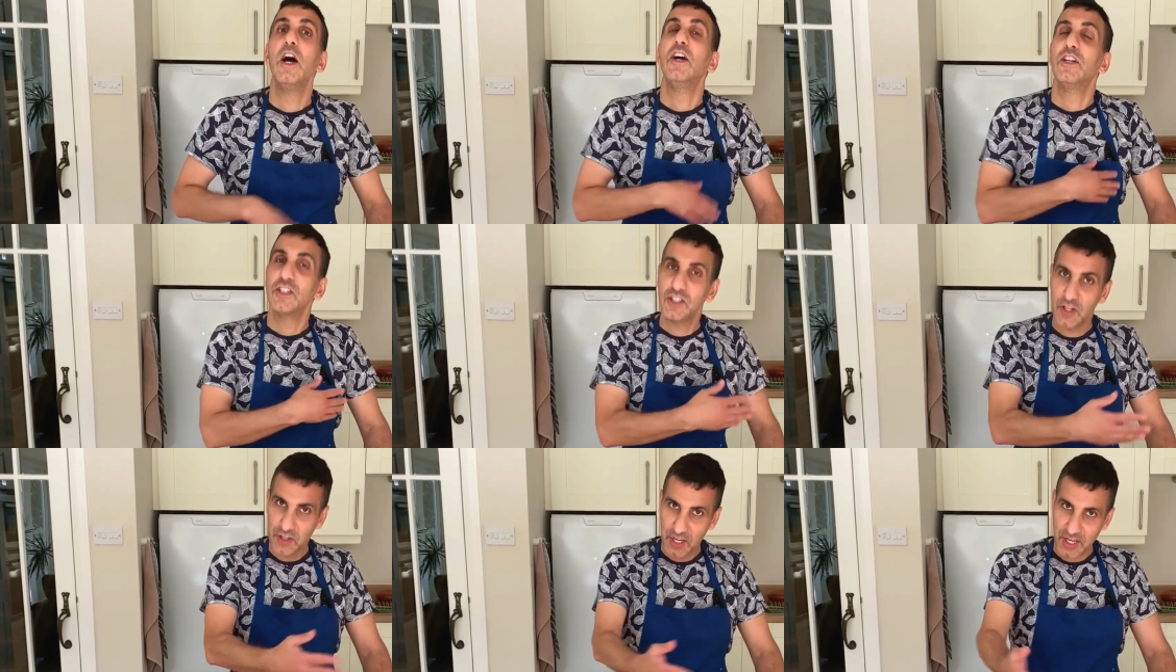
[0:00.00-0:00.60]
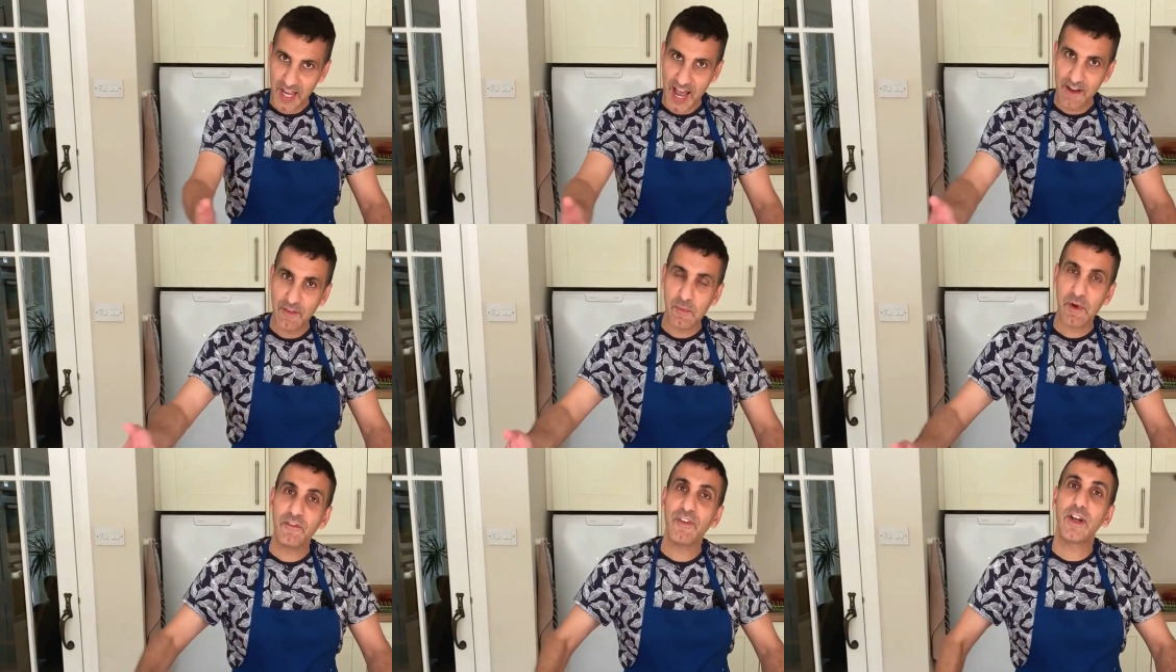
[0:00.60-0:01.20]
So there you have it,
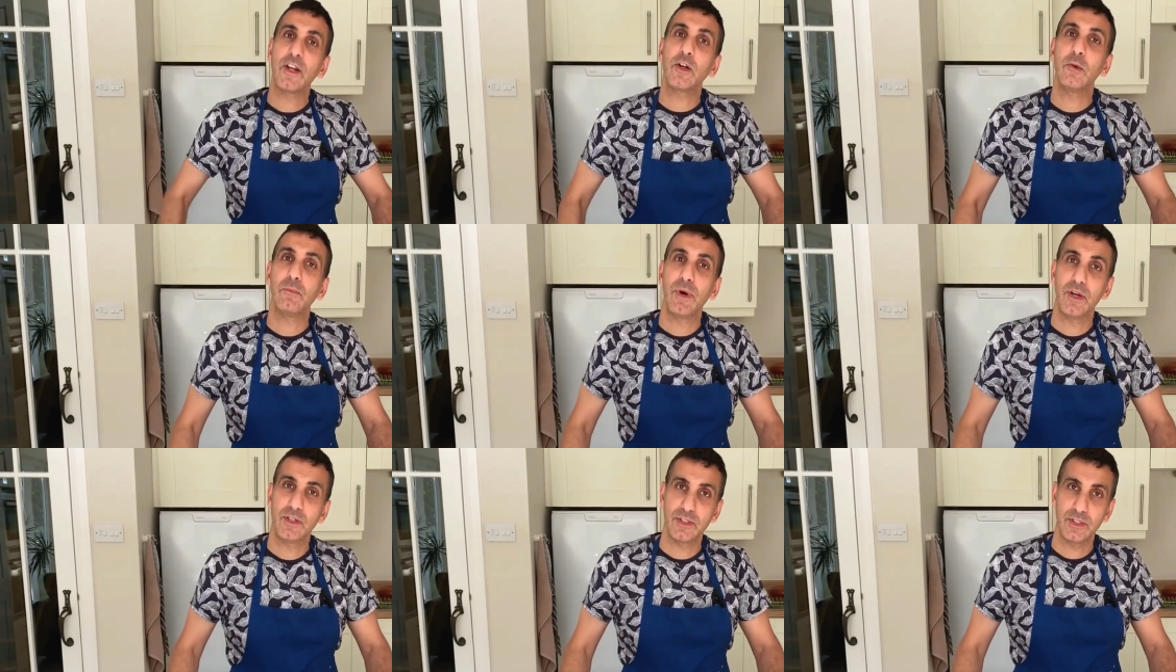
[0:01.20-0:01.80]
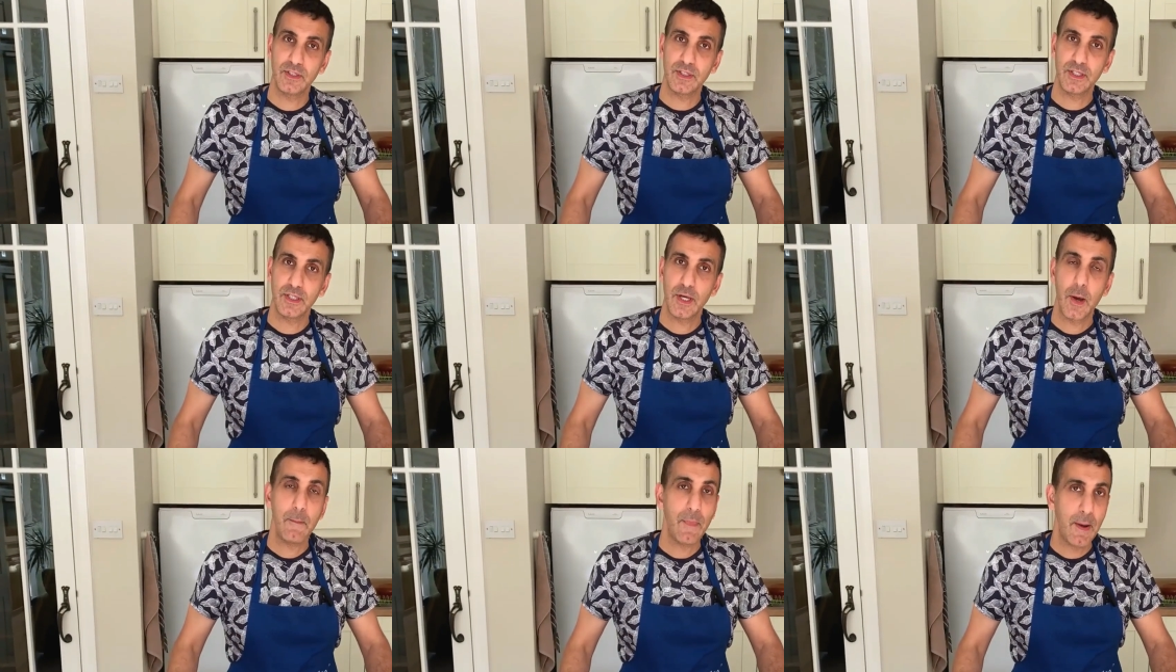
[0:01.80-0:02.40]
my fellow composers,
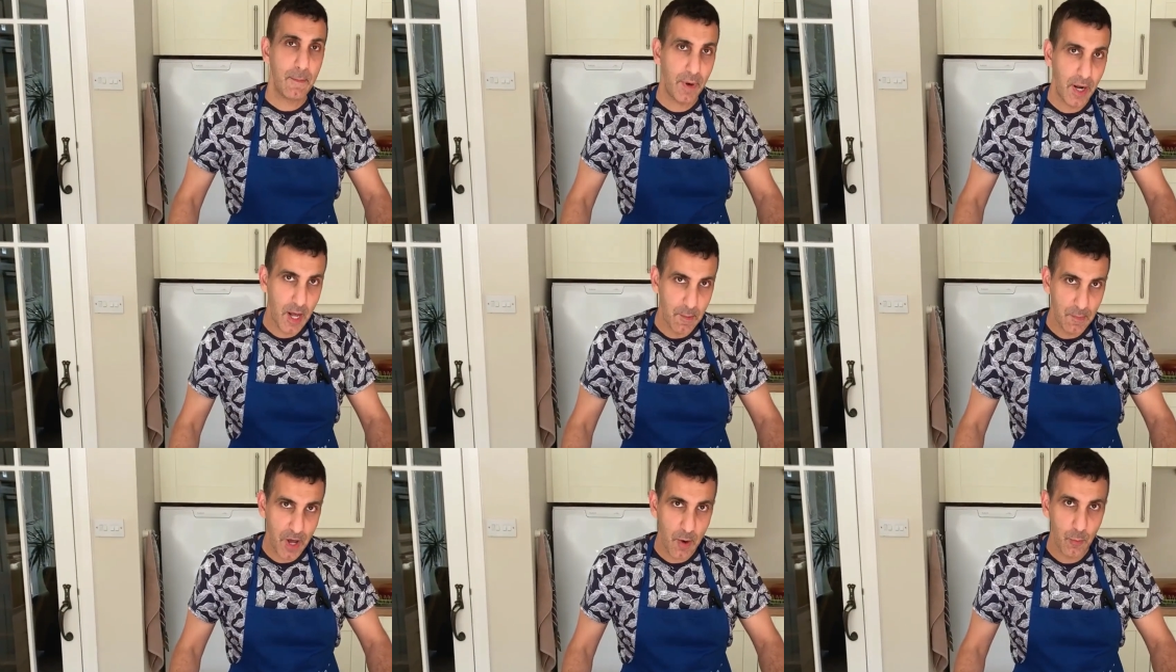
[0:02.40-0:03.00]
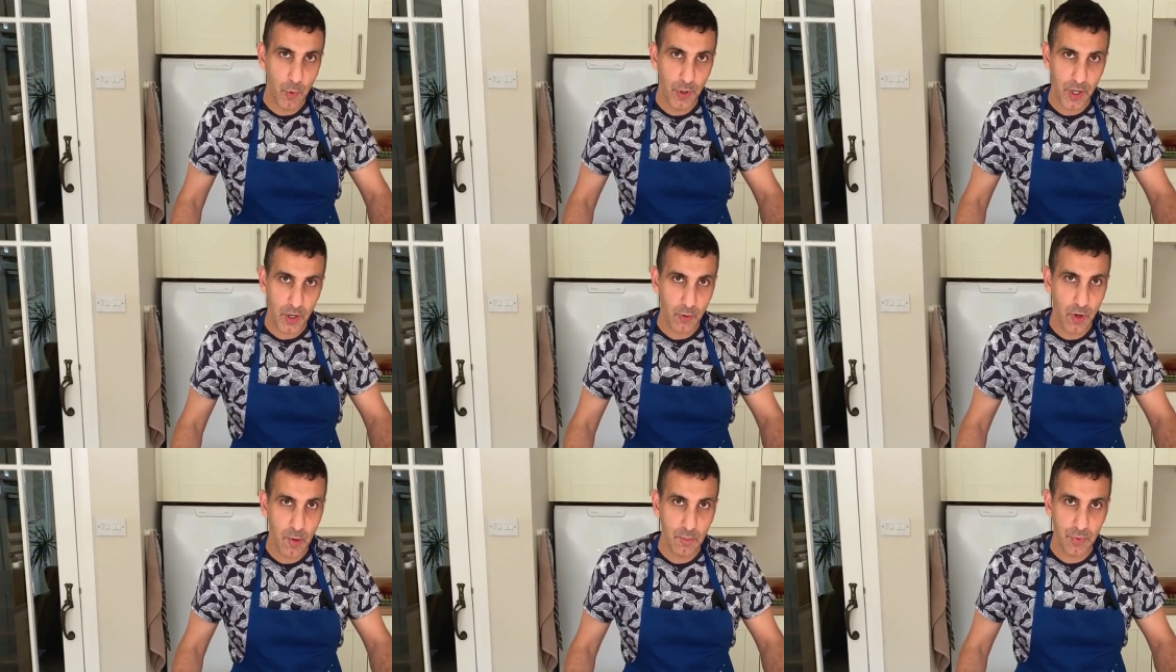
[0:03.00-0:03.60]
my plum and walnut
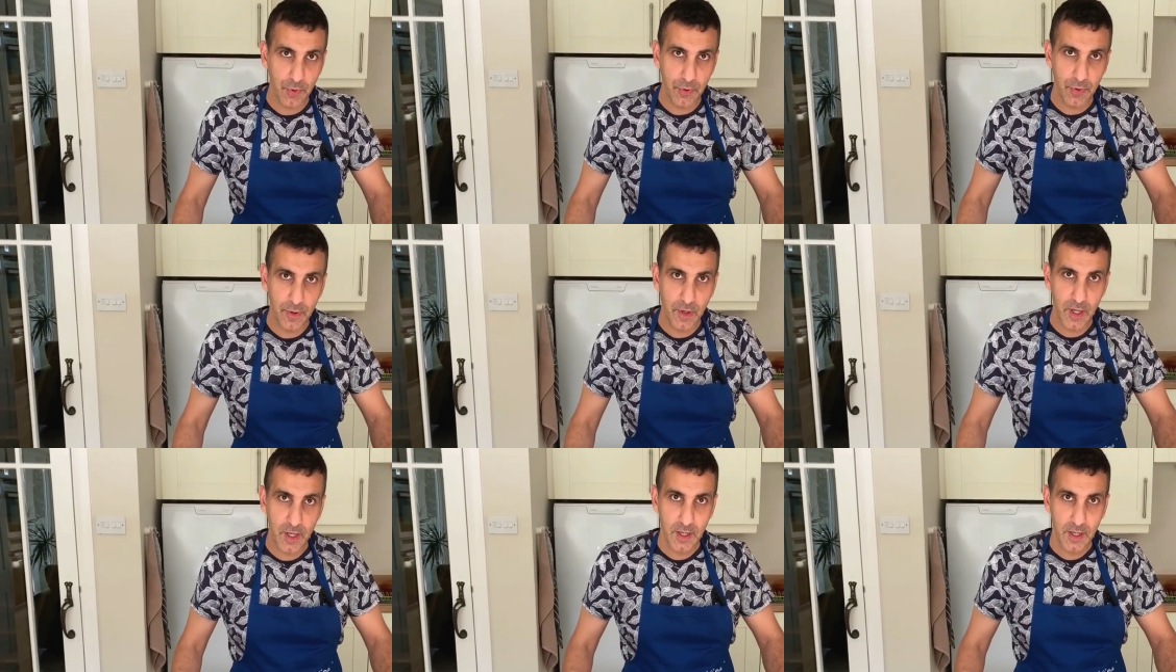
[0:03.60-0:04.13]
crumble.